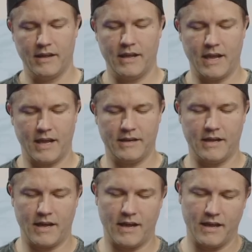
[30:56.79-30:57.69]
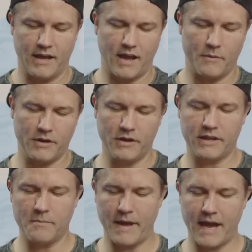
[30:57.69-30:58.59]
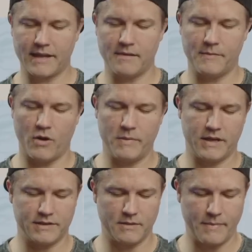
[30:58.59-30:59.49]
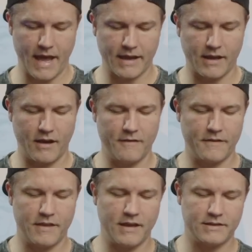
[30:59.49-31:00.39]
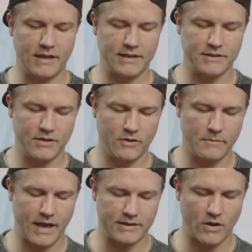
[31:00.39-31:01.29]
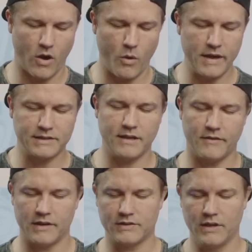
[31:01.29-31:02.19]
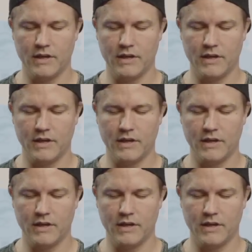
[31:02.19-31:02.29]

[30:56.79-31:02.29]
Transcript: And uh, I want to look at the back of them though, because the back of these dice and token packs always give us